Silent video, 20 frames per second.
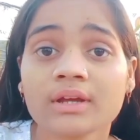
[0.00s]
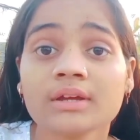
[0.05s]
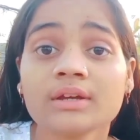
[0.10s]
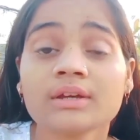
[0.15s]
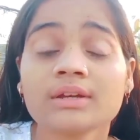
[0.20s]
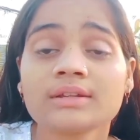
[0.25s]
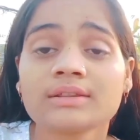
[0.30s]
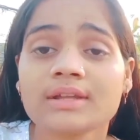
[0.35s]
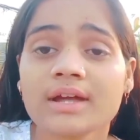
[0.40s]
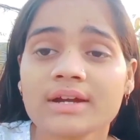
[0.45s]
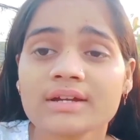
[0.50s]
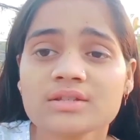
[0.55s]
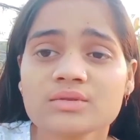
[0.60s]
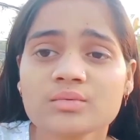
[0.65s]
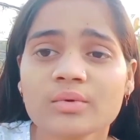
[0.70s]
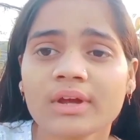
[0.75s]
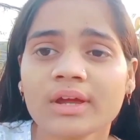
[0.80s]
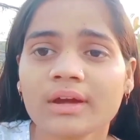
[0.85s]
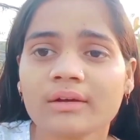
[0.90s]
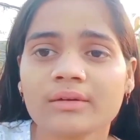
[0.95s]
That's
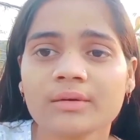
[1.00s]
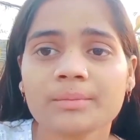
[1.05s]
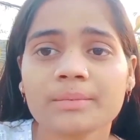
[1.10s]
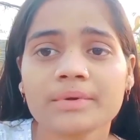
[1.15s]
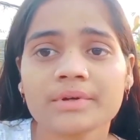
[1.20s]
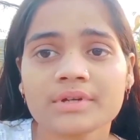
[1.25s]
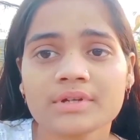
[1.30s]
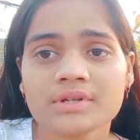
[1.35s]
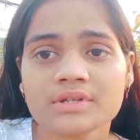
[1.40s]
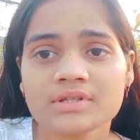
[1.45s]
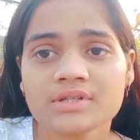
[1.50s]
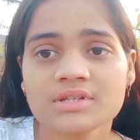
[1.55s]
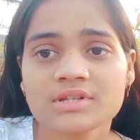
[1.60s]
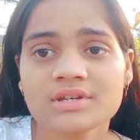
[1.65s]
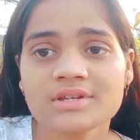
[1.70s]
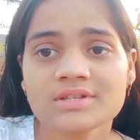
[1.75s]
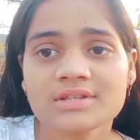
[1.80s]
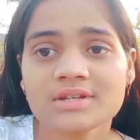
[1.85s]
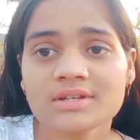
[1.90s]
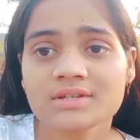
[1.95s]
why our
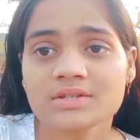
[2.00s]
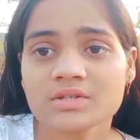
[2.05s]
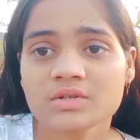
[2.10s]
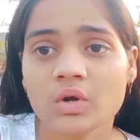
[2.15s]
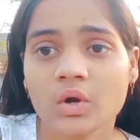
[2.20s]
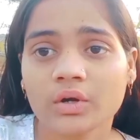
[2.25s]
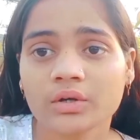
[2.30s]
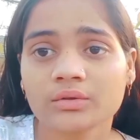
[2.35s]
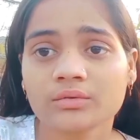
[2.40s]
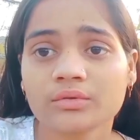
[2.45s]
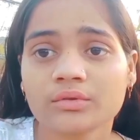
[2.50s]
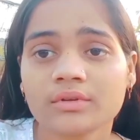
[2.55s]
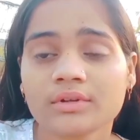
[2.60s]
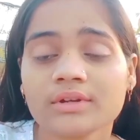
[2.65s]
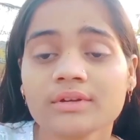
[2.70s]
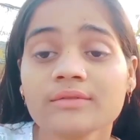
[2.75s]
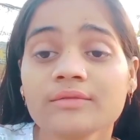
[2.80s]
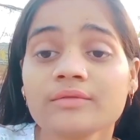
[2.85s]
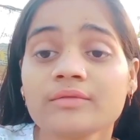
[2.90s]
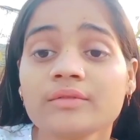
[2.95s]
pronunciation is not good. If
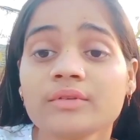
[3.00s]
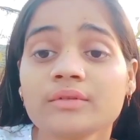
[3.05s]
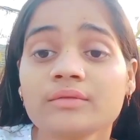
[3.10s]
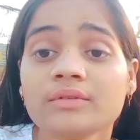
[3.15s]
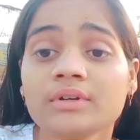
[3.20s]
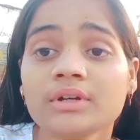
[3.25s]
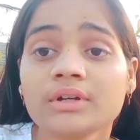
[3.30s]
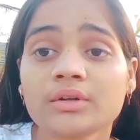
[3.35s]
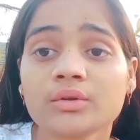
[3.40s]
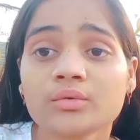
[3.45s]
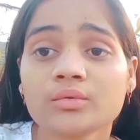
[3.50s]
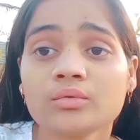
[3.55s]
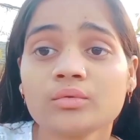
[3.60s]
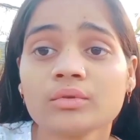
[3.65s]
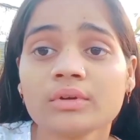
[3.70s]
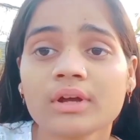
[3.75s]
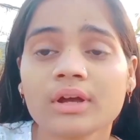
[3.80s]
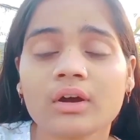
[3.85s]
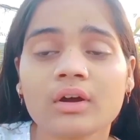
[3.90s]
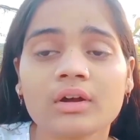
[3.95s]
we will do
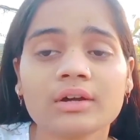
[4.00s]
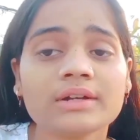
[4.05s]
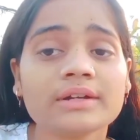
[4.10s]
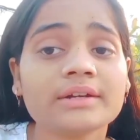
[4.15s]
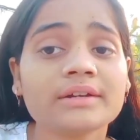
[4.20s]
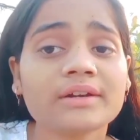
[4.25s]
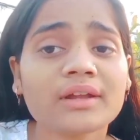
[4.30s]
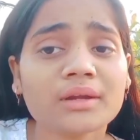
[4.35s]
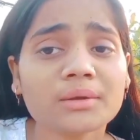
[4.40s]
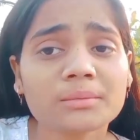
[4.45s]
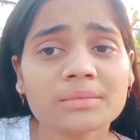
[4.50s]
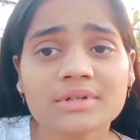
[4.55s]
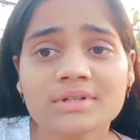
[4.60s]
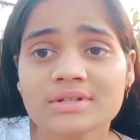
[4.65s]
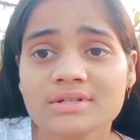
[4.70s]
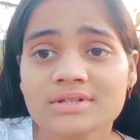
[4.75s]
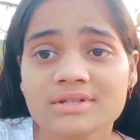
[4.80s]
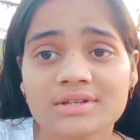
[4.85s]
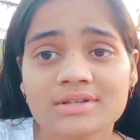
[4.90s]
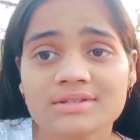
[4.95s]
only 10 minutes
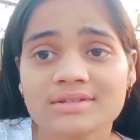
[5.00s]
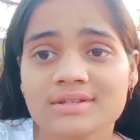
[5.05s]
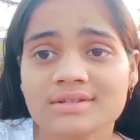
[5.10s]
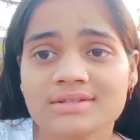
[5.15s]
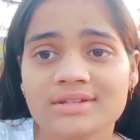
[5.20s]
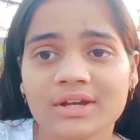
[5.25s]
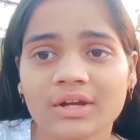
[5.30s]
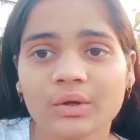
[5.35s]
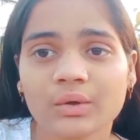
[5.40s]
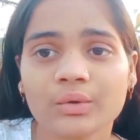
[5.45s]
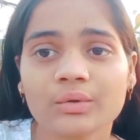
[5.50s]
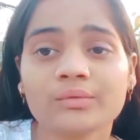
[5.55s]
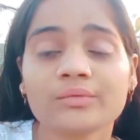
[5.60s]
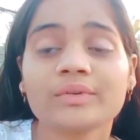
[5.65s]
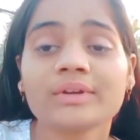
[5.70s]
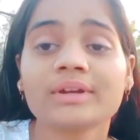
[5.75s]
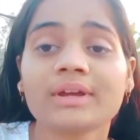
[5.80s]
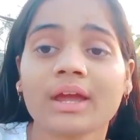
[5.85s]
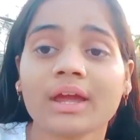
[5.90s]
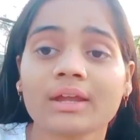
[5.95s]
just a shadowing, we
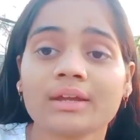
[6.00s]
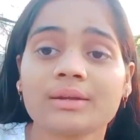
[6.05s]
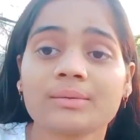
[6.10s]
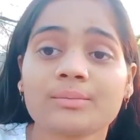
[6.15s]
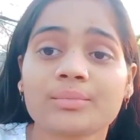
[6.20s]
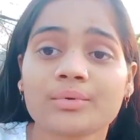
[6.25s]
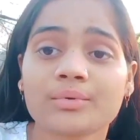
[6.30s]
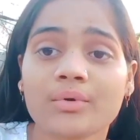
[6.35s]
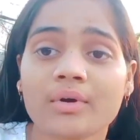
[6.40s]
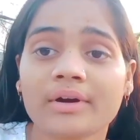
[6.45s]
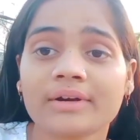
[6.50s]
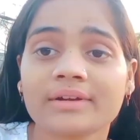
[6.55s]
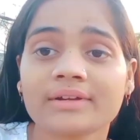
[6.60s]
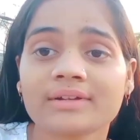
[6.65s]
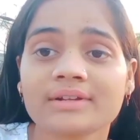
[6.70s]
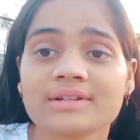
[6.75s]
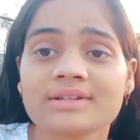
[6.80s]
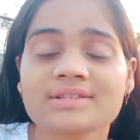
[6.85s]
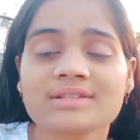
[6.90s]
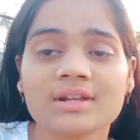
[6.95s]
can improve our
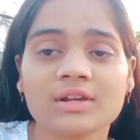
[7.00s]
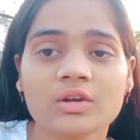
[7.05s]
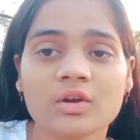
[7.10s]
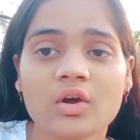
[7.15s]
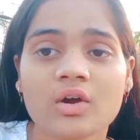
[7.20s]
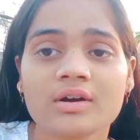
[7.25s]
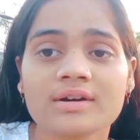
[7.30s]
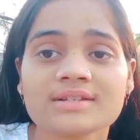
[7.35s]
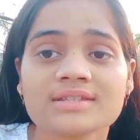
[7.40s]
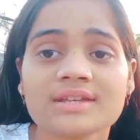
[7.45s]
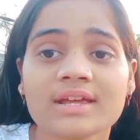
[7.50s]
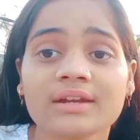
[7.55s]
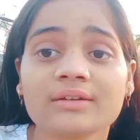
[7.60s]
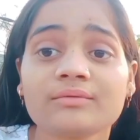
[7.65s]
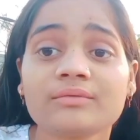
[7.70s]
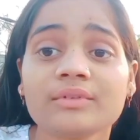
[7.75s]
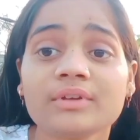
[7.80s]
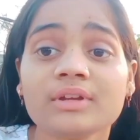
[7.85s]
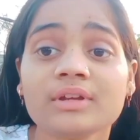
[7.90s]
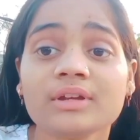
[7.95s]
English a lot, and
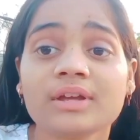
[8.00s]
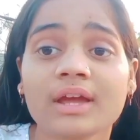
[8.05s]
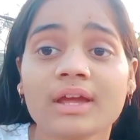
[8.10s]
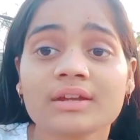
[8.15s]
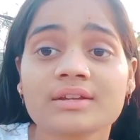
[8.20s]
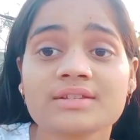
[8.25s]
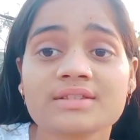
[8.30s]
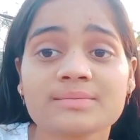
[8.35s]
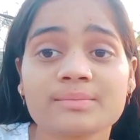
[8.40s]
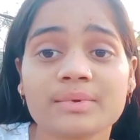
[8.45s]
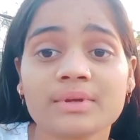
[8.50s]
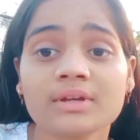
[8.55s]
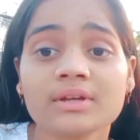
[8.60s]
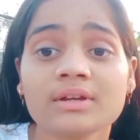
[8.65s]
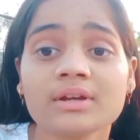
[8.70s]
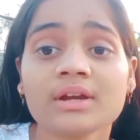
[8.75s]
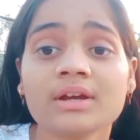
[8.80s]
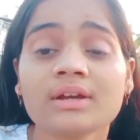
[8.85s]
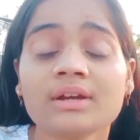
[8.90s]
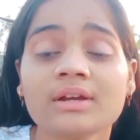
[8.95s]
we can speak
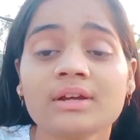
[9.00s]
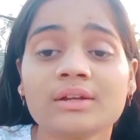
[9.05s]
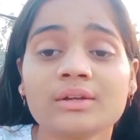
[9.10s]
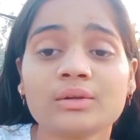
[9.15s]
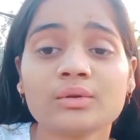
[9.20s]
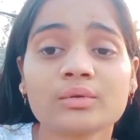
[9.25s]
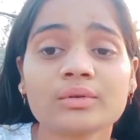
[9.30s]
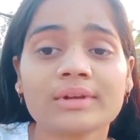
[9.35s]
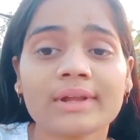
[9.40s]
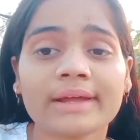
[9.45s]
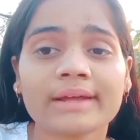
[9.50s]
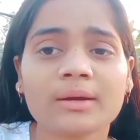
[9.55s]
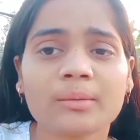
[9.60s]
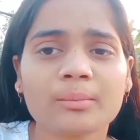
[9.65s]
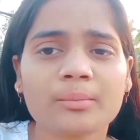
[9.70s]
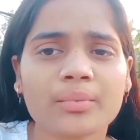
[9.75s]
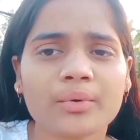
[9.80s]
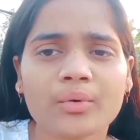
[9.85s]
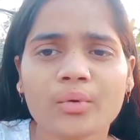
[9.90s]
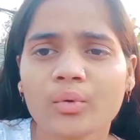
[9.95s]
look like a
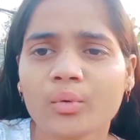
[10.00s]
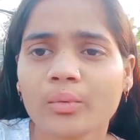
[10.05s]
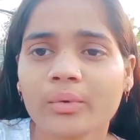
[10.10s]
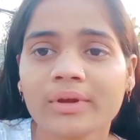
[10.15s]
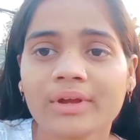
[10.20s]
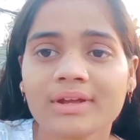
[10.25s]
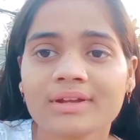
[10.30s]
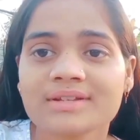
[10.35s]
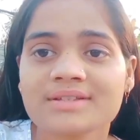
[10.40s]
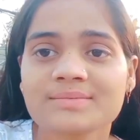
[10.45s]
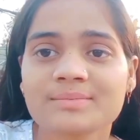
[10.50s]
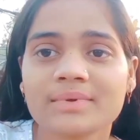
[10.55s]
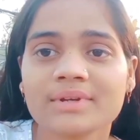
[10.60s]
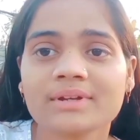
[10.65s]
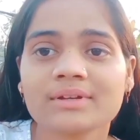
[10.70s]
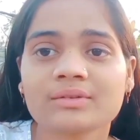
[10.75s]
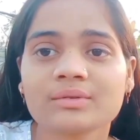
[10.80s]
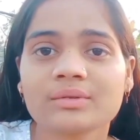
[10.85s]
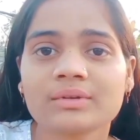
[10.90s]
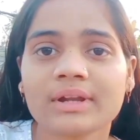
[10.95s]
pro, we can speak
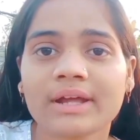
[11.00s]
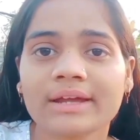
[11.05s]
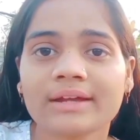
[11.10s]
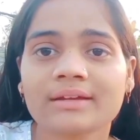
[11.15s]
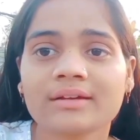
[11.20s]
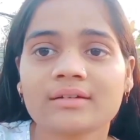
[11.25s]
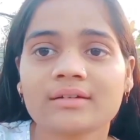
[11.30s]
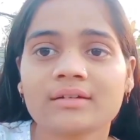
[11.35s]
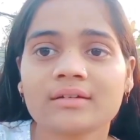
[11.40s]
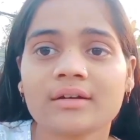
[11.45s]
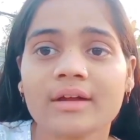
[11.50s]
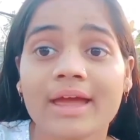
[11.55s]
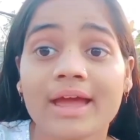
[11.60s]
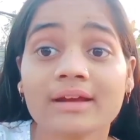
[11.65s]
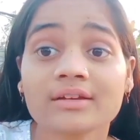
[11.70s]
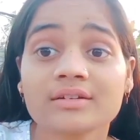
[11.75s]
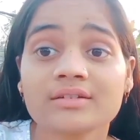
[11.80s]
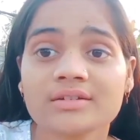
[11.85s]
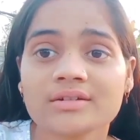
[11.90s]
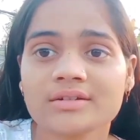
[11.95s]
look like
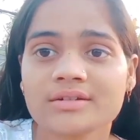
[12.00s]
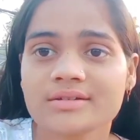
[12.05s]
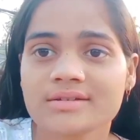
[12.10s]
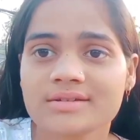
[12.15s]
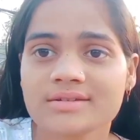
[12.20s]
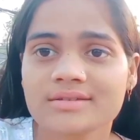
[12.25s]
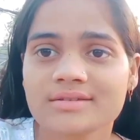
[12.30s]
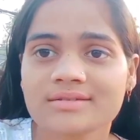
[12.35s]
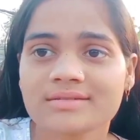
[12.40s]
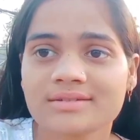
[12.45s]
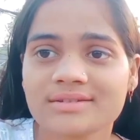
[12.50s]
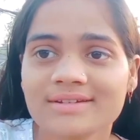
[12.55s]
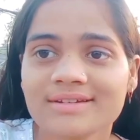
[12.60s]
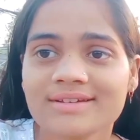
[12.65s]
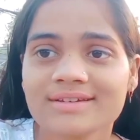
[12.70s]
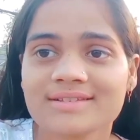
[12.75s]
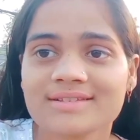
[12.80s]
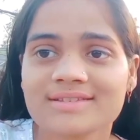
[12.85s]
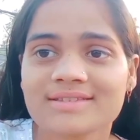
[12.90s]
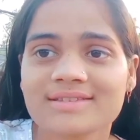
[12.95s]
actors.
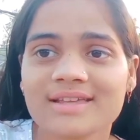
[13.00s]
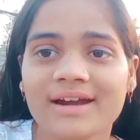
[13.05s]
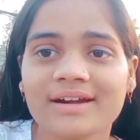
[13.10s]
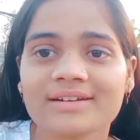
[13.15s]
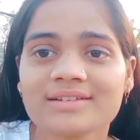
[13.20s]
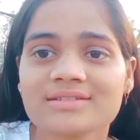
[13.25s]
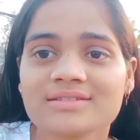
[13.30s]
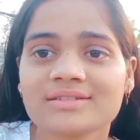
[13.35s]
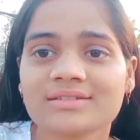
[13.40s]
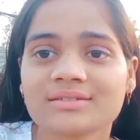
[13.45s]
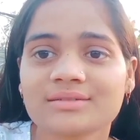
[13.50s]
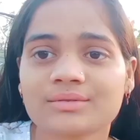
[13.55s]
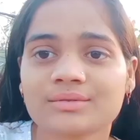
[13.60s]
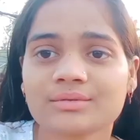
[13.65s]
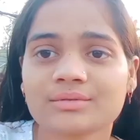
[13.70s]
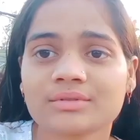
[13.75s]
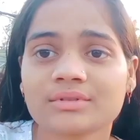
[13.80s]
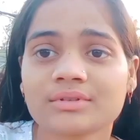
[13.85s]
Yes, that is the truth.